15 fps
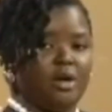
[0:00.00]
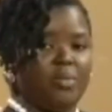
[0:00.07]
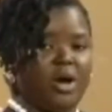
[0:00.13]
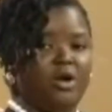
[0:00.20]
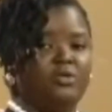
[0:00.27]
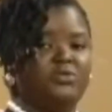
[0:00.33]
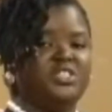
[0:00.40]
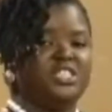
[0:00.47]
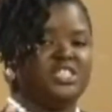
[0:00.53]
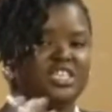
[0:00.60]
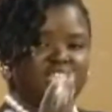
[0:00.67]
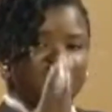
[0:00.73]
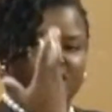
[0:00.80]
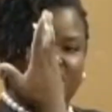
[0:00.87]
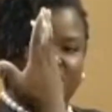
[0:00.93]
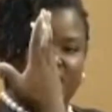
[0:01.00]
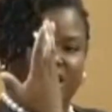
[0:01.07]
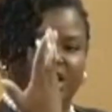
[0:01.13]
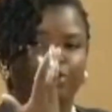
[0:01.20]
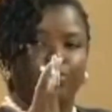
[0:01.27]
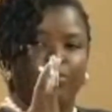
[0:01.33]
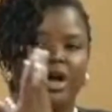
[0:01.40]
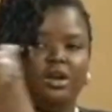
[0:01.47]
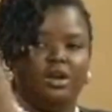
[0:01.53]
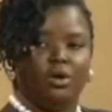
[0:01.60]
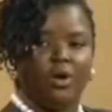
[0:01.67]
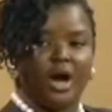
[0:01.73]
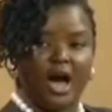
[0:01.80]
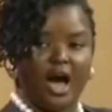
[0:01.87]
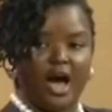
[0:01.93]
number of 16 in one
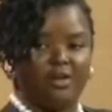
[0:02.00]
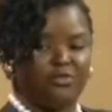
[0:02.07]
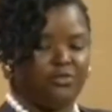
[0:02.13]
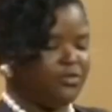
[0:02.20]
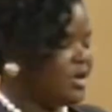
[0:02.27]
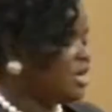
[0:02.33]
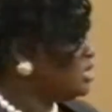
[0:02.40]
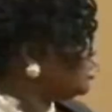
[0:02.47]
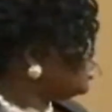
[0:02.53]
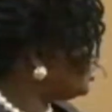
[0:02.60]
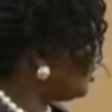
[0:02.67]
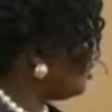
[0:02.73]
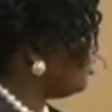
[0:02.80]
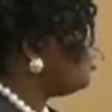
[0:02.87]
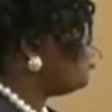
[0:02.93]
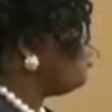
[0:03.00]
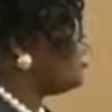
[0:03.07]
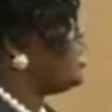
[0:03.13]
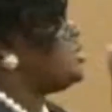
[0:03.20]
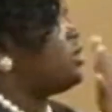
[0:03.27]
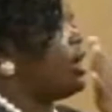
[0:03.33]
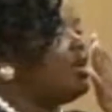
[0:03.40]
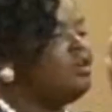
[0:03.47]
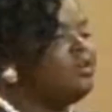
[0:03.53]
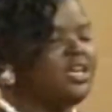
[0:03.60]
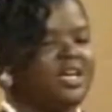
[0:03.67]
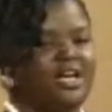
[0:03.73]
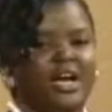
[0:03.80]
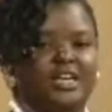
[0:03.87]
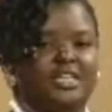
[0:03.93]
lower half. So when you are
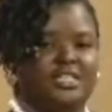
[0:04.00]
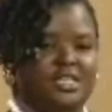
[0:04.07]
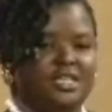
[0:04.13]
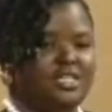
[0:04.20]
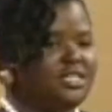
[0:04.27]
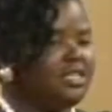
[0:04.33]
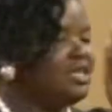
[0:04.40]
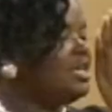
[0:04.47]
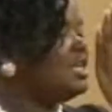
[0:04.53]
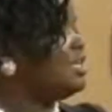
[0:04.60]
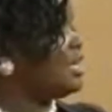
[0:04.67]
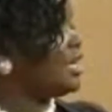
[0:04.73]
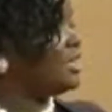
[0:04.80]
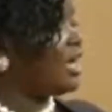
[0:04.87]
looking at it in the